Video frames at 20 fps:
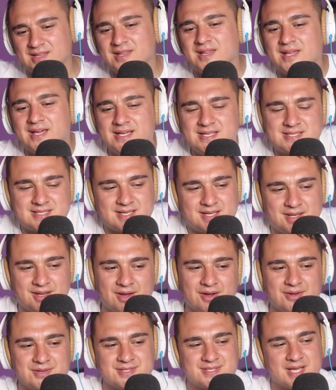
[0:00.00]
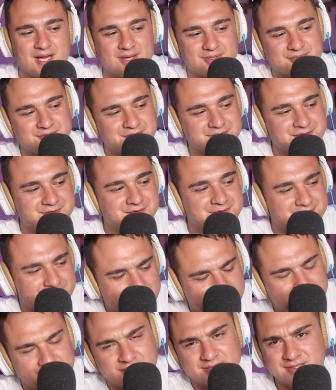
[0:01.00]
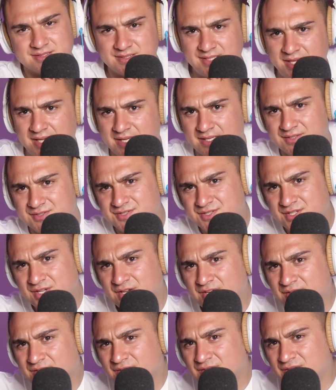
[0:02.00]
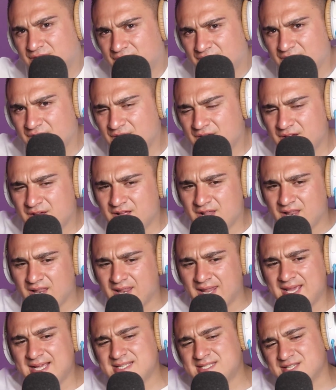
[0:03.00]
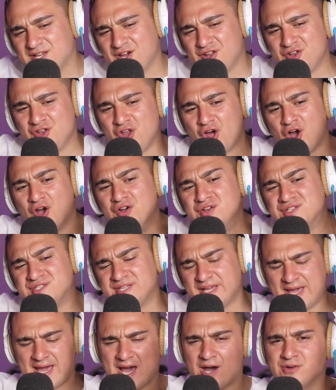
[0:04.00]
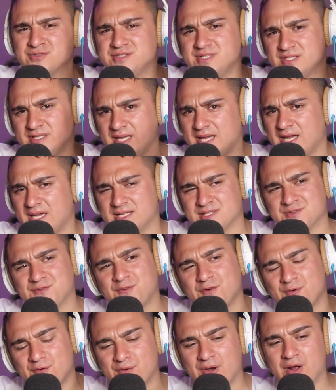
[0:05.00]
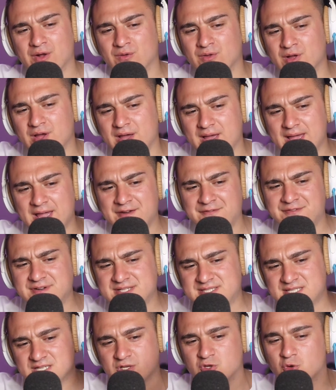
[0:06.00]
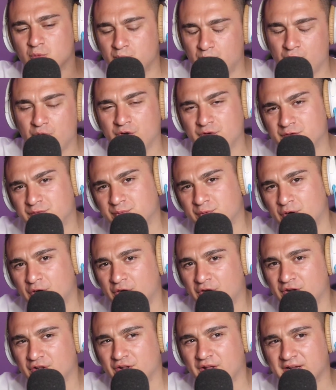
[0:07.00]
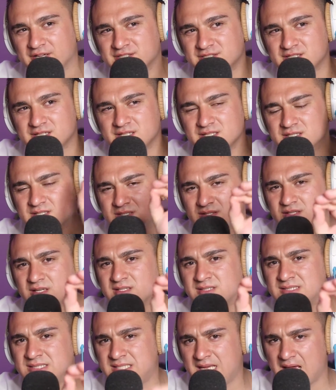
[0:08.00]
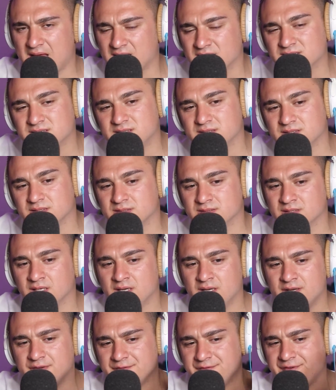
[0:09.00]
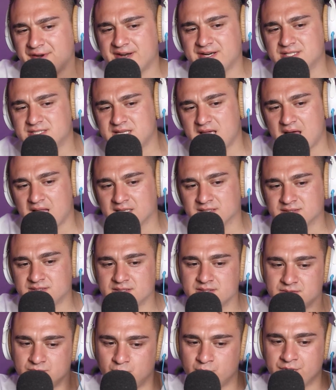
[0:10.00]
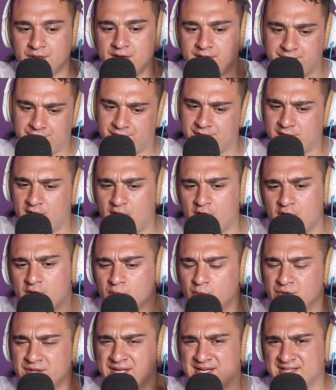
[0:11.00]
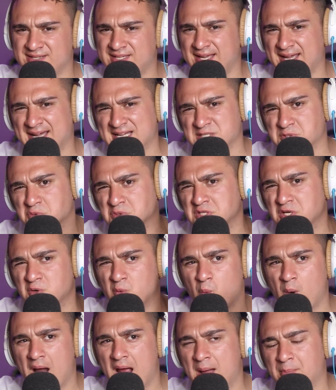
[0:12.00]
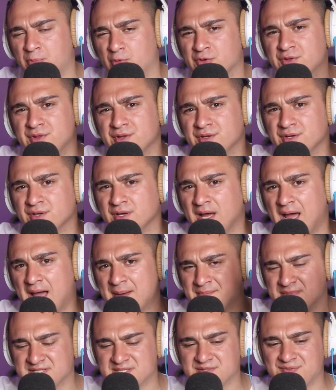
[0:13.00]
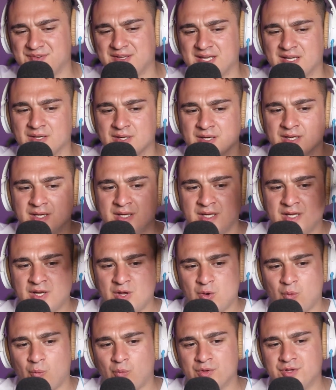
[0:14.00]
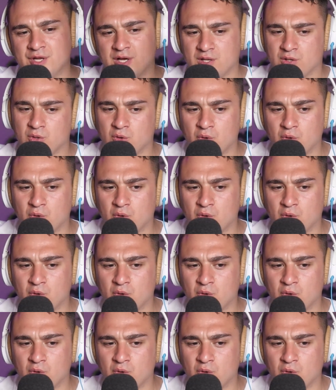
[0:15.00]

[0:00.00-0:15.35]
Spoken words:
Lisa knows how to fucking dance. Lisa knows how to dance for real. Her every single move, bro. Like, she's talented, very talented with her flow, with her dance, with her rap, with her atmosphere, with her